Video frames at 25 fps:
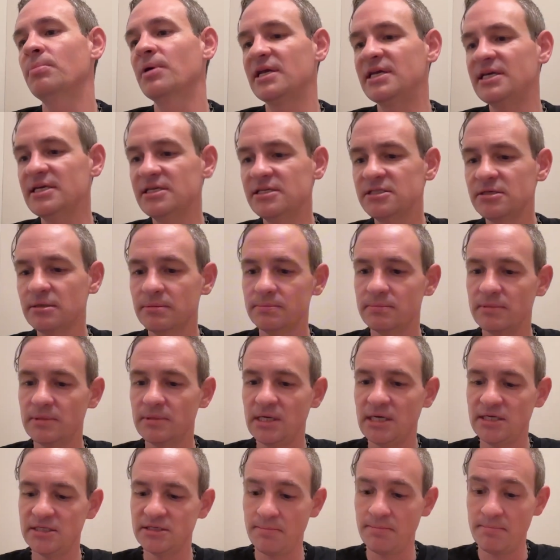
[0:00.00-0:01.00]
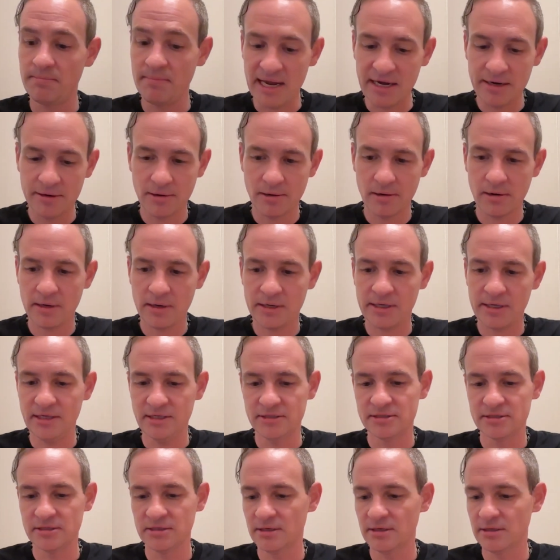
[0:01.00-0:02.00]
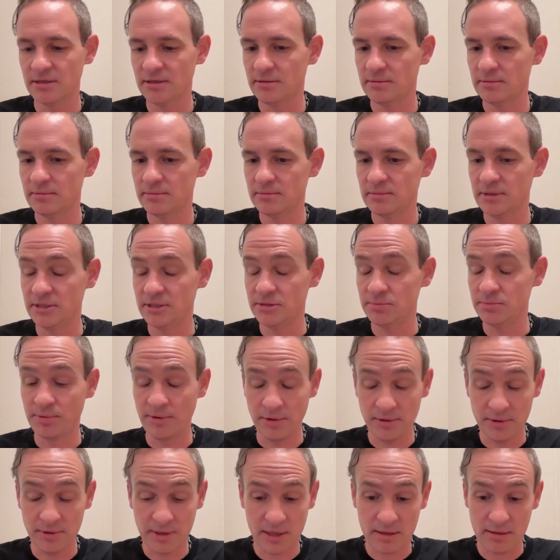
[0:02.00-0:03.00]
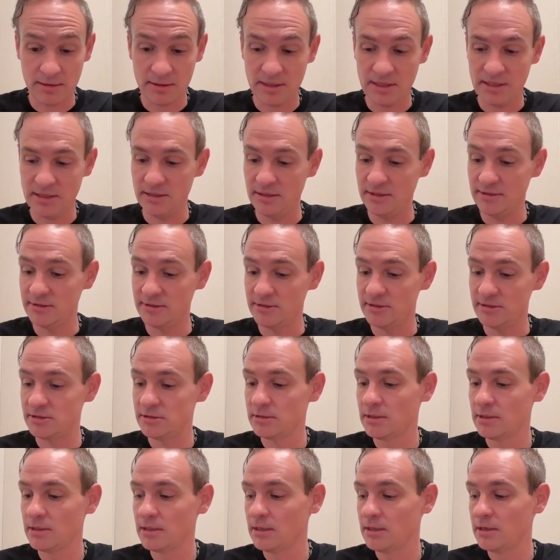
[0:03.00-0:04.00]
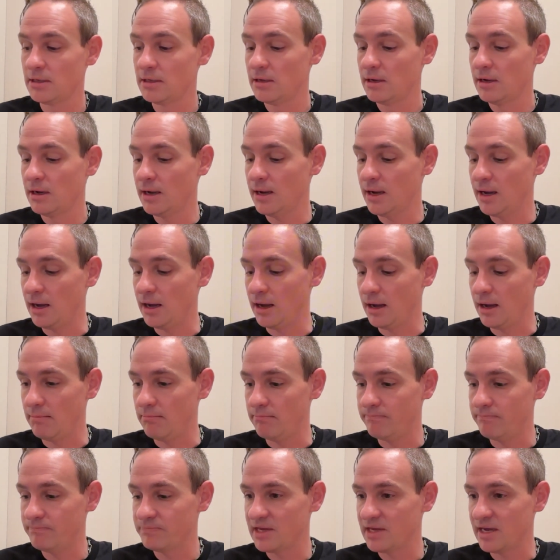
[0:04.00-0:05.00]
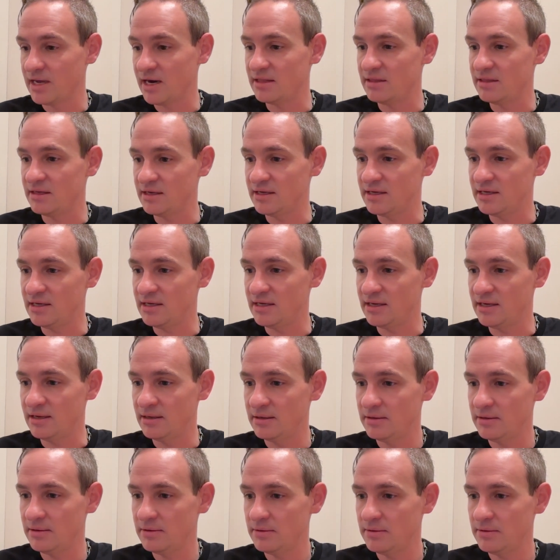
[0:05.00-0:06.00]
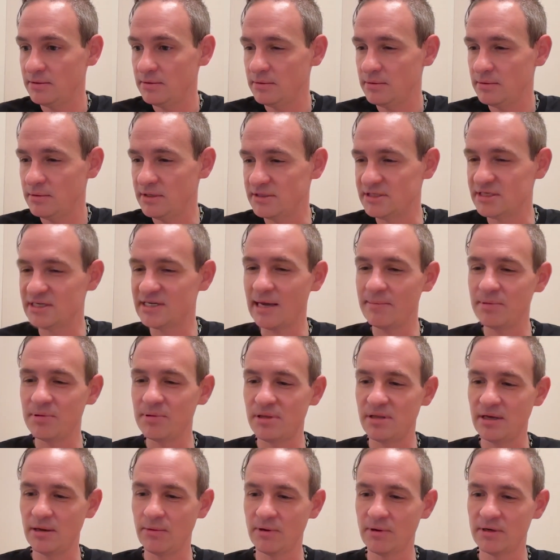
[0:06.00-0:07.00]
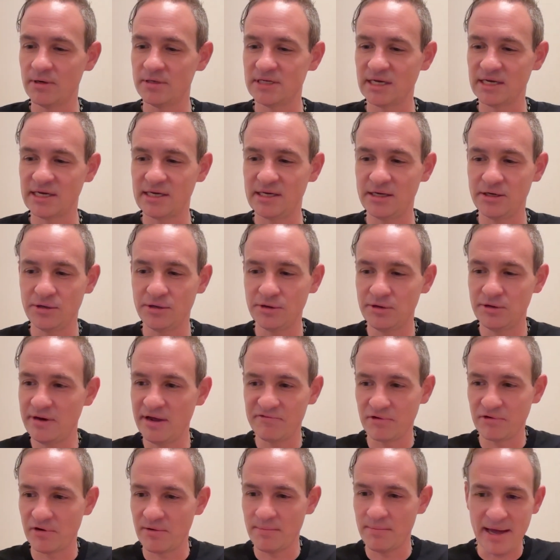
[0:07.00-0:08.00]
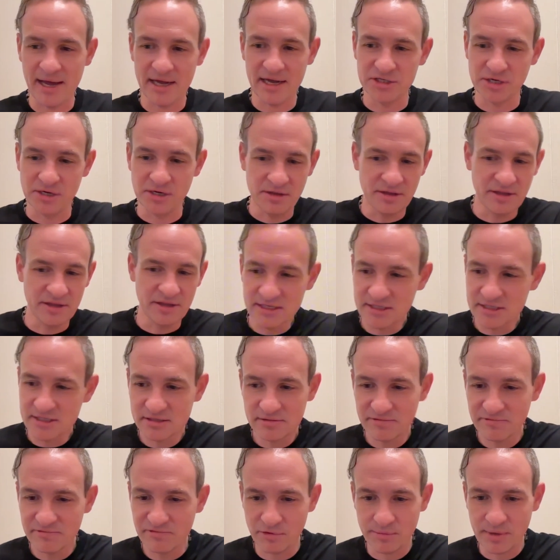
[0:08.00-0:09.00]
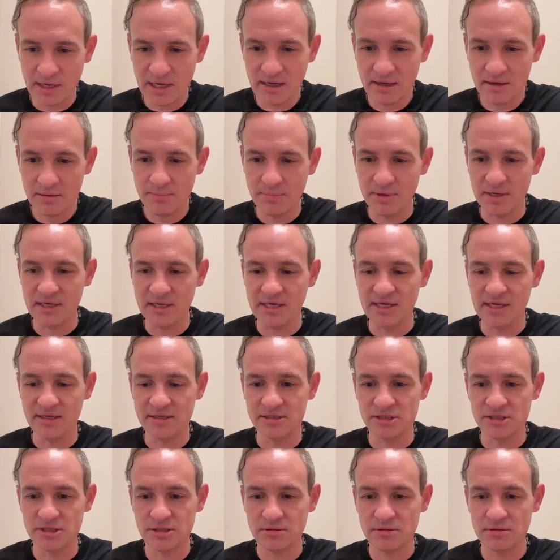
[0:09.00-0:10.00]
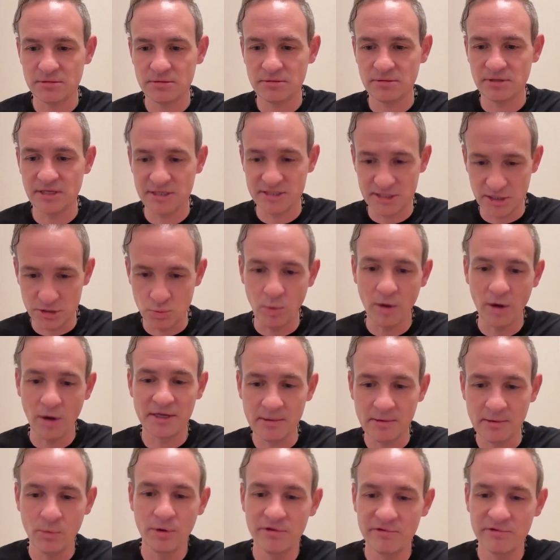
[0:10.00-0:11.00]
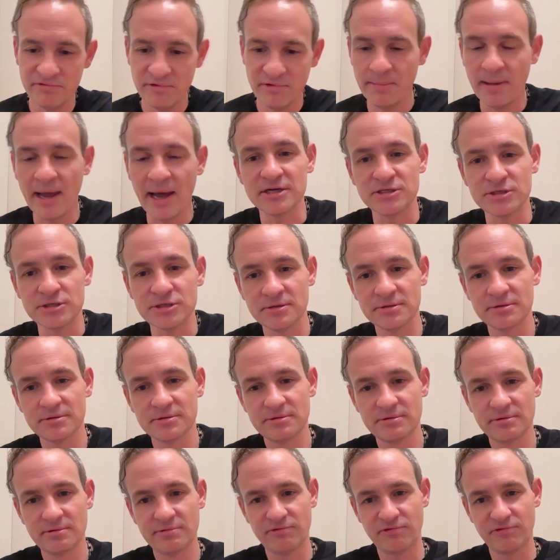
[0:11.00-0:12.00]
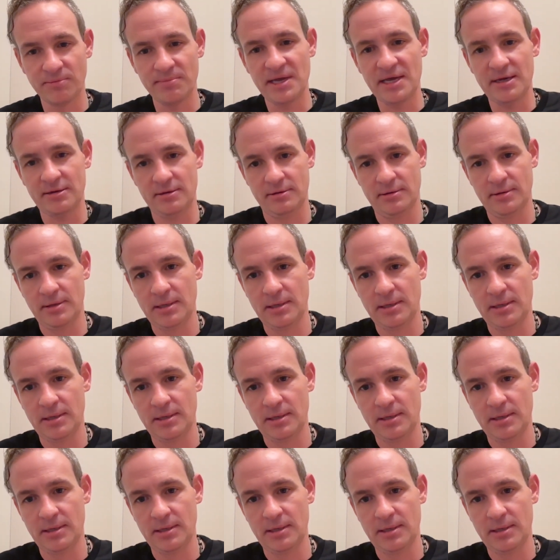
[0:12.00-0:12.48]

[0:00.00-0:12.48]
but he's a maker. He's brilliant. And I think it's the type of thing where it's like, he could never imagine this for me, but this is what he would have imagined for me,